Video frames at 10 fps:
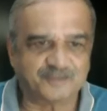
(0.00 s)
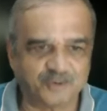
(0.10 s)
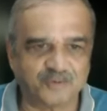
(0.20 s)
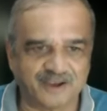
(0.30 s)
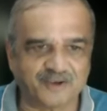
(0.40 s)

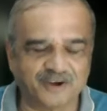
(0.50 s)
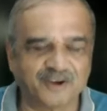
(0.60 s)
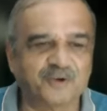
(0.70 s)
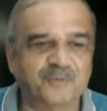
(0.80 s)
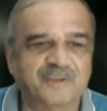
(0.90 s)
to
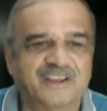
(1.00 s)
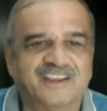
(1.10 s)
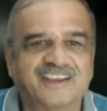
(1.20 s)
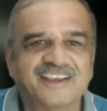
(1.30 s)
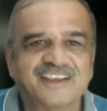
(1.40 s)
according to
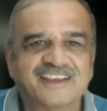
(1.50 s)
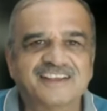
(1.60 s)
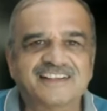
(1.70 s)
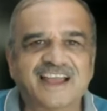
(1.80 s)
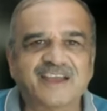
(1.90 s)
me,
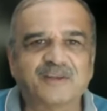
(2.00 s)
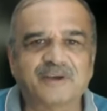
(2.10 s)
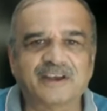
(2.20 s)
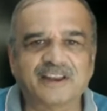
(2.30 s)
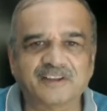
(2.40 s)
is I will
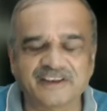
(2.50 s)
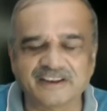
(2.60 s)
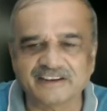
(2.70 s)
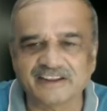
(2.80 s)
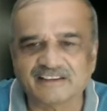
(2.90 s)
be
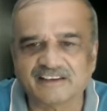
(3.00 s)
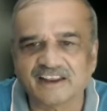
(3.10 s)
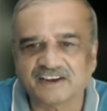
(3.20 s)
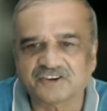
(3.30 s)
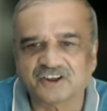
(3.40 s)
delivering this
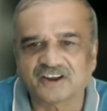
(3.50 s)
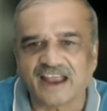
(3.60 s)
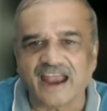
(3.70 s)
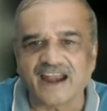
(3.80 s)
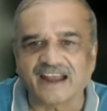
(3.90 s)
lecture
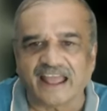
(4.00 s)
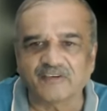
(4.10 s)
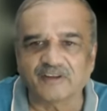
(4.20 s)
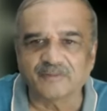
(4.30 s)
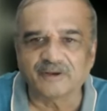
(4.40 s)
and I
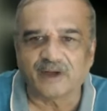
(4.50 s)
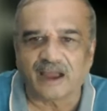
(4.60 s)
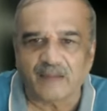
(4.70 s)
will be